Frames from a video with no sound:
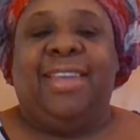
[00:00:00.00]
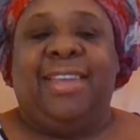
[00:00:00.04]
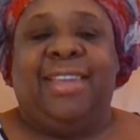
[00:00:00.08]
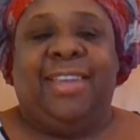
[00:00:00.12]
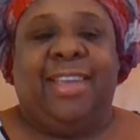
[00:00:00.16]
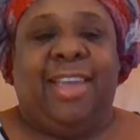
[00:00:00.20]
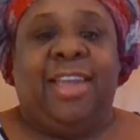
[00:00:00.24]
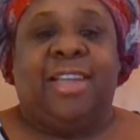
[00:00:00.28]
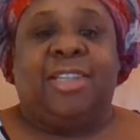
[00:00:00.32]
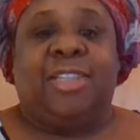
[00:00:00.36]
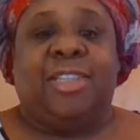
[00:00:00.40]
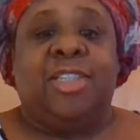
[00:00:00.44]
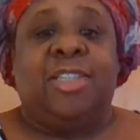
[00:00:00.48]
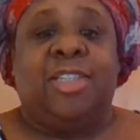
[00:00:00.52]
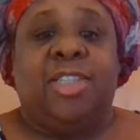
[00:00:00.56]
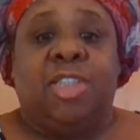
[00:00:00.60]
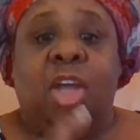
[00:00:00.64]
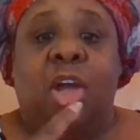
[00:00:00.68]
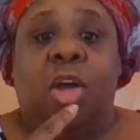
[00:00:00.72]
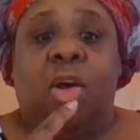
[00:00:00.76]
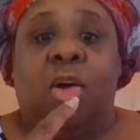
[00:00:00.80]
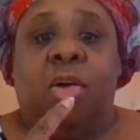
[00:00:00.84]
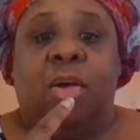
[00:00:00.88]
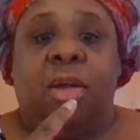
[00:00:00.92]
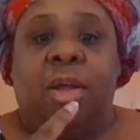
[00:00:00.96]
Yes, it's
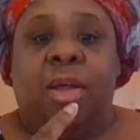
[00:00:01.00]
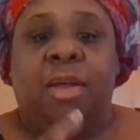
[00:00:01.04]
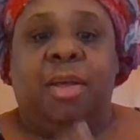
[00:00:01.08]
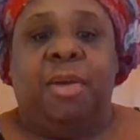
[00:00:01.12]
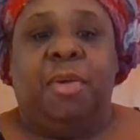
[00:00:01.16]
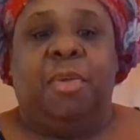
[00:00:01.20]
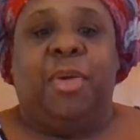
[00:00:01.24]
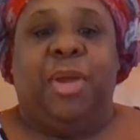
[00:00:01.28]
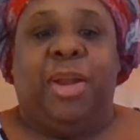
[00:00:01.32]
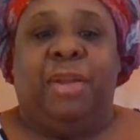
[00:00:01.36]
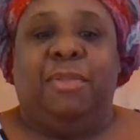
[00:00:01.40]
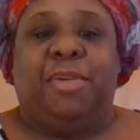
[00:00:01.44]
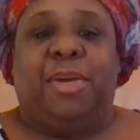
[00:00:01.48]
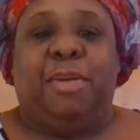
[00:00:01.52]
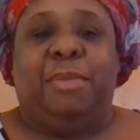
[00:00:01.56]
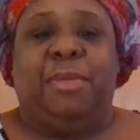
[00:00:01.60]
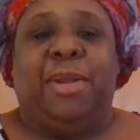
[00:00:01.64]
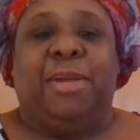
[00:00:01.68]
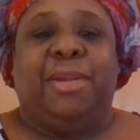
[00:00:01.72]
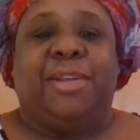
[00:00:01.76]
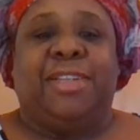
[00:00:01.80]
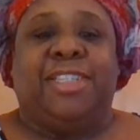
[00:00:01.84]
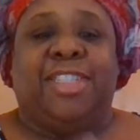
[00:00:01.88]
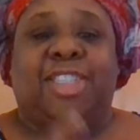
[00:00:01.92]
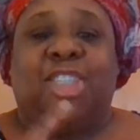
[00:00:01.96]
dung. Whatever
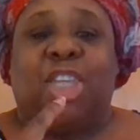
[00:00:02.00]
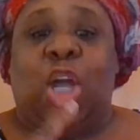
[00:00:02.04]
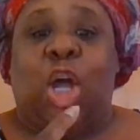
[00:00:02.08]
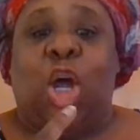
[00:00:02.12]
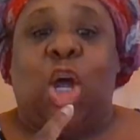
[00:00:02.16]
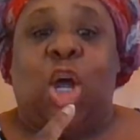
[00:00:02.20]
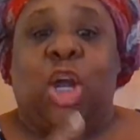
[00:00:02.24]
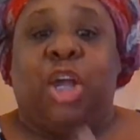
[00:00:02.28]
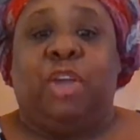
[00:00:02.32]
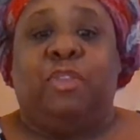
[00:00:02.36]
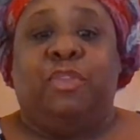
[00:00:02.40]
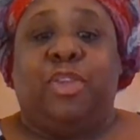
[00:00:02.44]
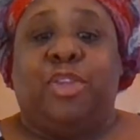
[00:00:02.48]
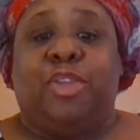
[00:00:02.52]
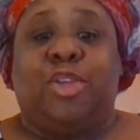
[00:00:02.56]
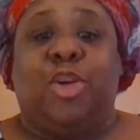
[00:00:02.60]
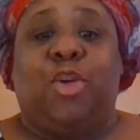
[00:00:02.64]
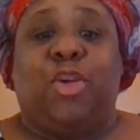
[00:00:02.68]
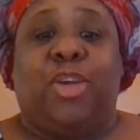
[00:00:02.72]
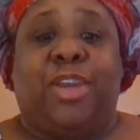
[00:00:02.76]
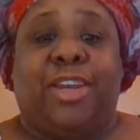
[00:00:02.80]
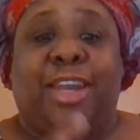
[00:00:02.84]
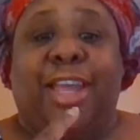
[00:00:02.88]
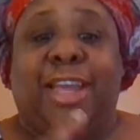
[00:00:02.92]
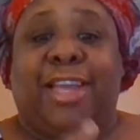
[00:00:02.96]
it's dung. If you're
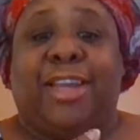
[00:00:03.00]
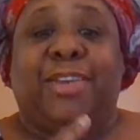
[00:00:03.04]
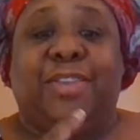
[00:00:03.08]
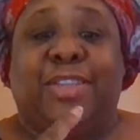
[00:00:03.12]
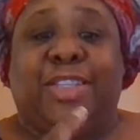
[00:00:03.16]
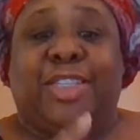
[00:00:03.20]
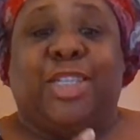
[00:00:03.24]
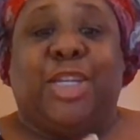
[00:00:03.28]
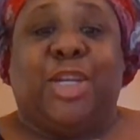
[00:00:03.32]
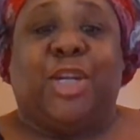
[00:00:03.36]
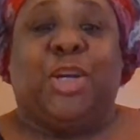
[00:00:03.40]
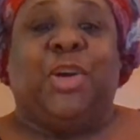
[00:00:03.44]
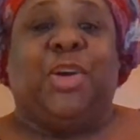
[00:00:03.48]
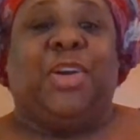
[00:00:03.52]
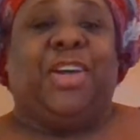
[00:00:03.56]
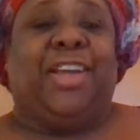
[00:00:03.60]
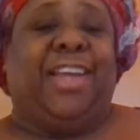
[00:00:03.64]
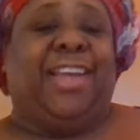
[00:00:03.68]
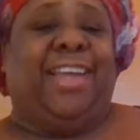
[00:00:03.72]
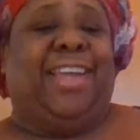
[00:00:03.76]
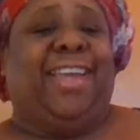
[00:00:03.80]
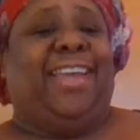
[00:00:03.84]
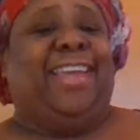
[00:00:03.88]
talking negative, it's dung.